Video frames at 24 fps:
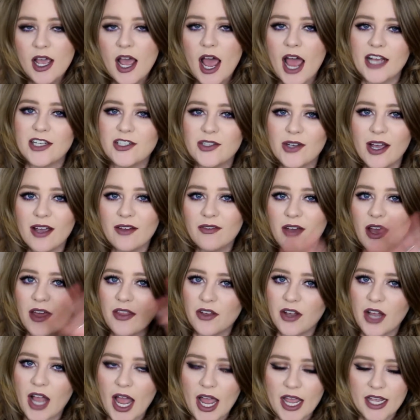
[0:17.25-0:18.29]
I do have
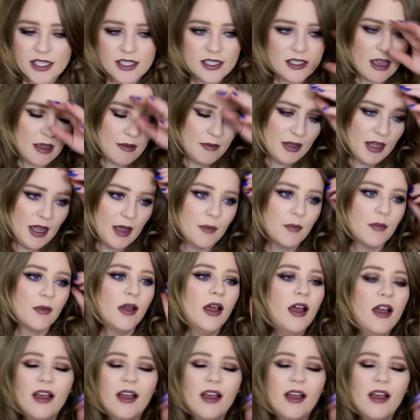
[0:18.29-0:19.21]
other guys coming up.